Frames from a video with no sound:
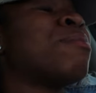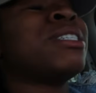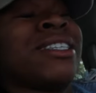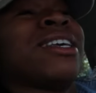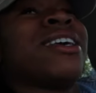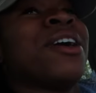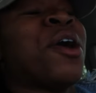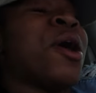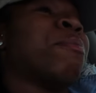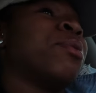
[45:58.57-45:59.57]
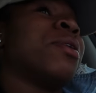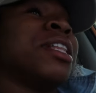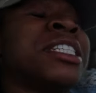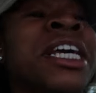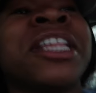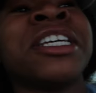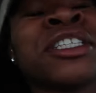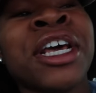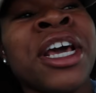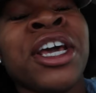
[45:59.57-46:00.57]
let me see a humble way to say this
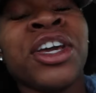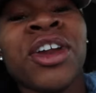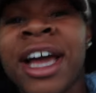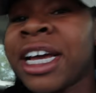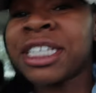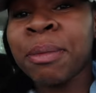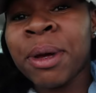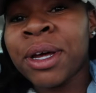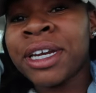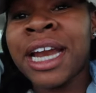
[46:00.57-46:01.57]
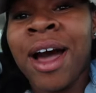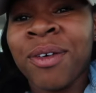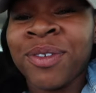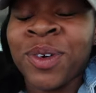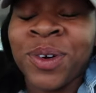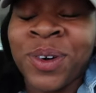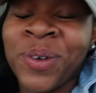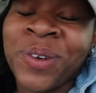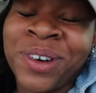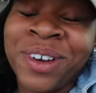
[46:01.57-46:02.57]
you know i guess i'm a now an
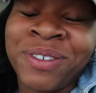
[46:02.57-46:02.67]
order